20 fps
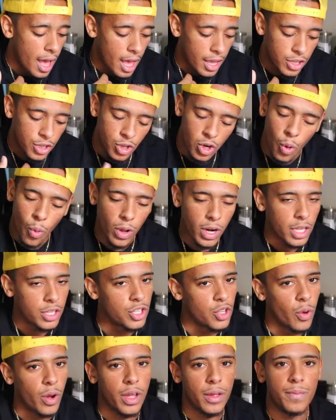You don't want to
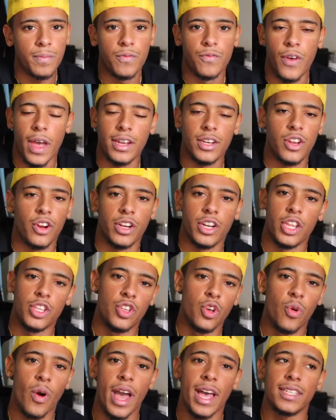do a vendor in the
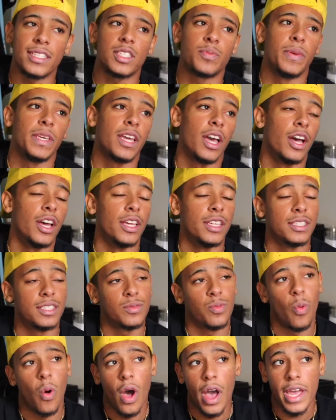US
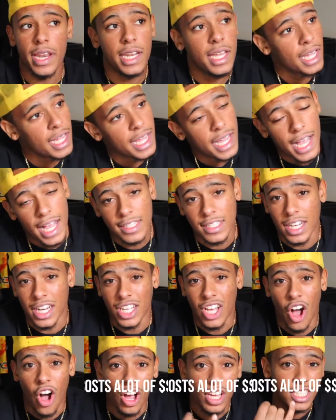because, one, it's going
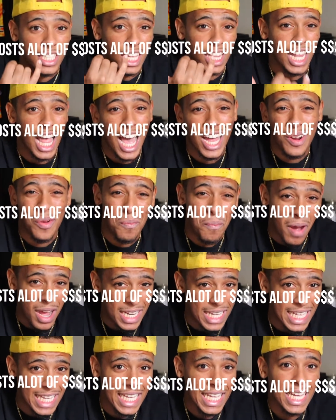to cost a lot of
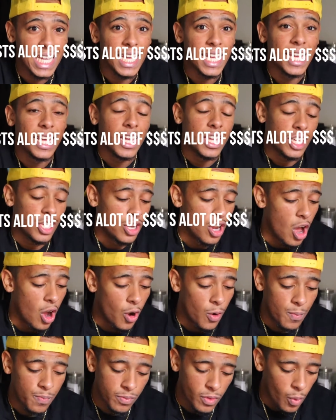money.
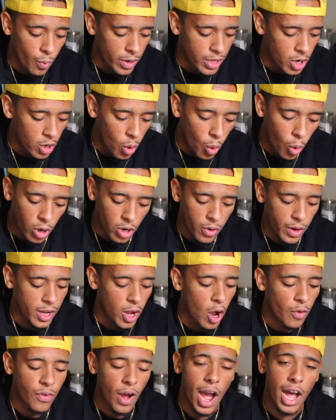When you're ordering
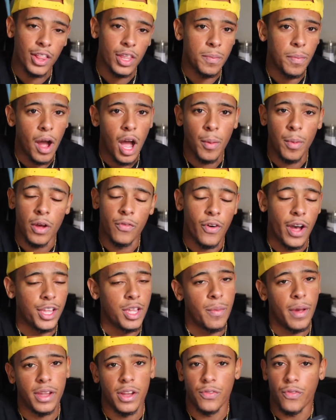off Alibaba and
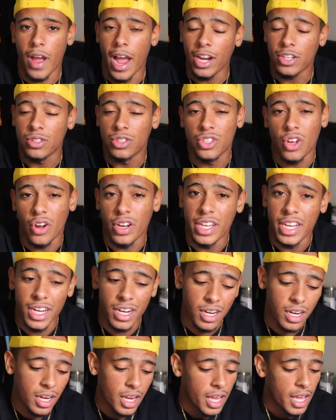finding manufacturers on
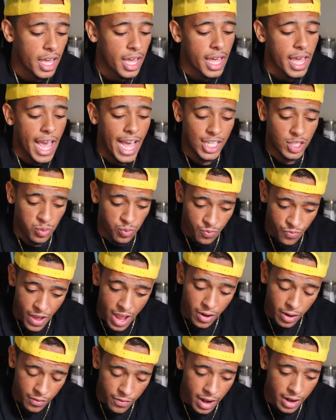here, it's
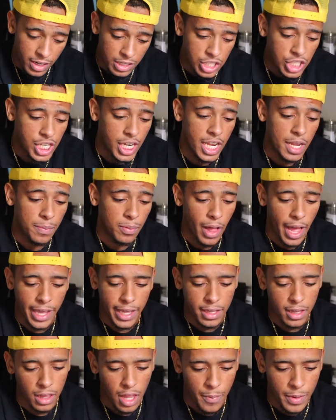very, very cheap.
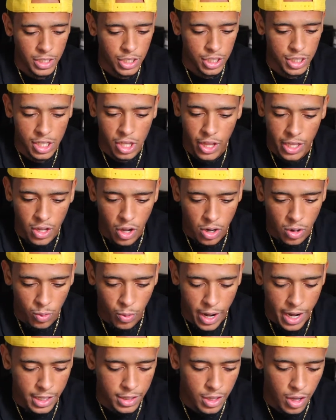Like, let me just click on a
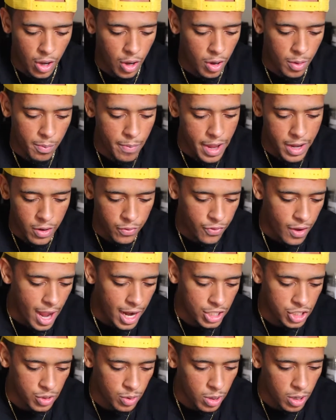random
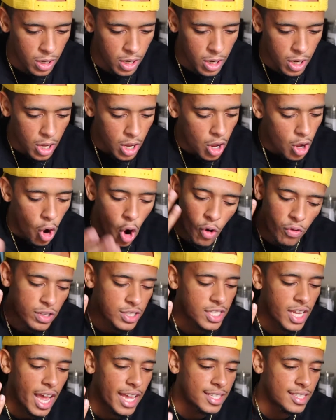manufacturer.
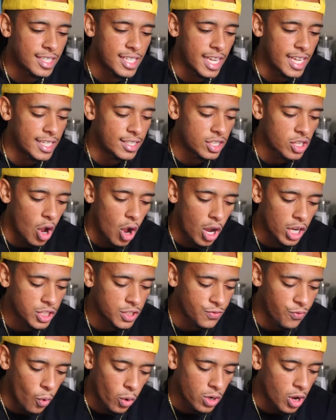Oversized tees
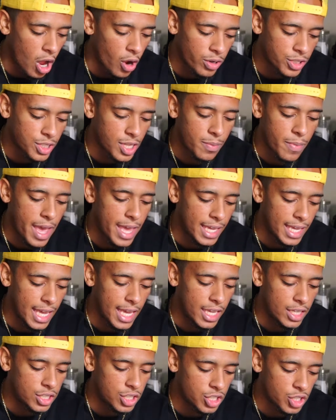cost $4 to make
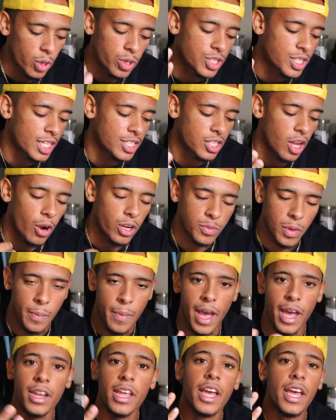each. Or $6, my
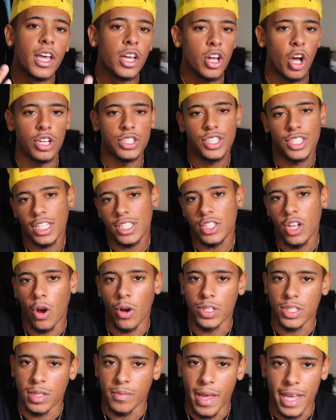bad. Cost
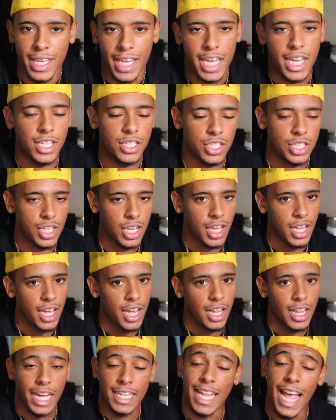$6 to make each.
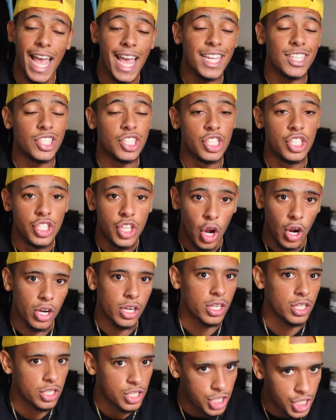Like, that is
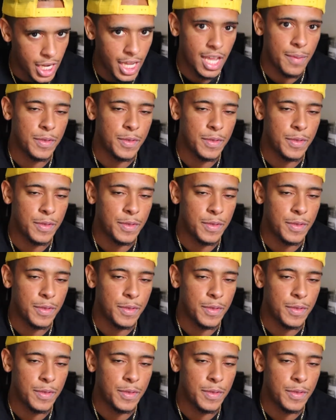dirt cheap.